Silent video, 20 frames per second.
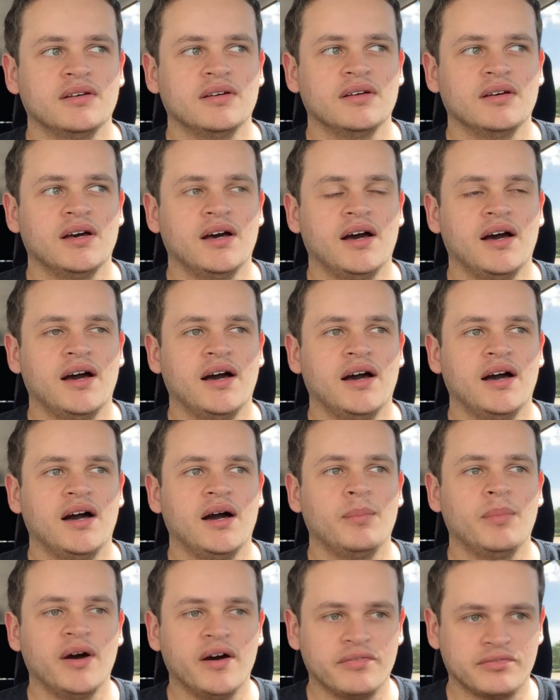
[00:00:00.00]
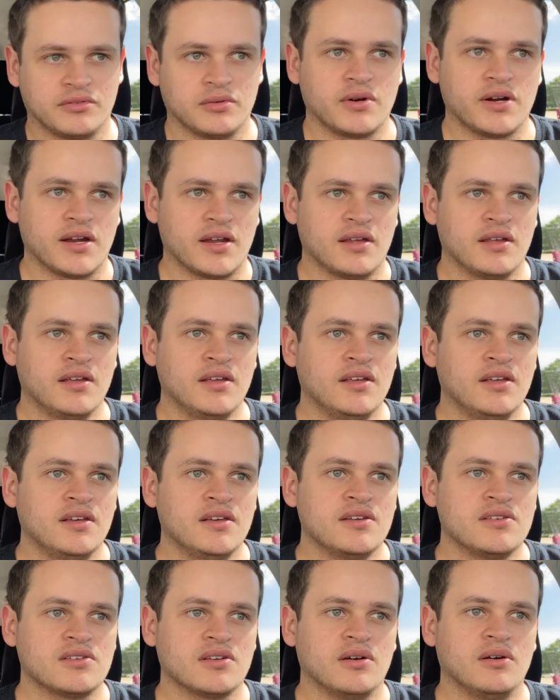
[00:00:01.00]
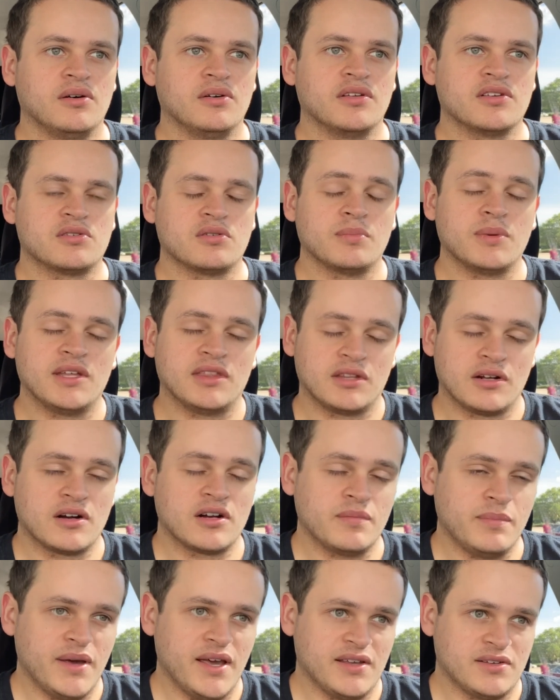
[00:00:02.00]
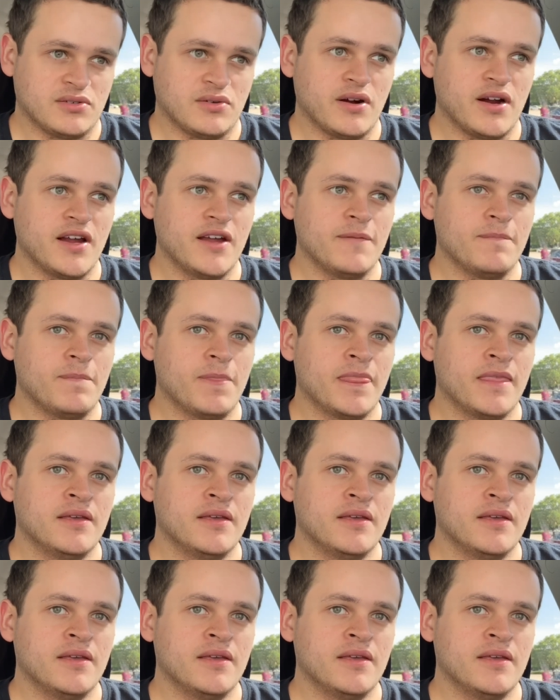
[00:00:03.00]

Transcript: above 3. So this would be third best, right?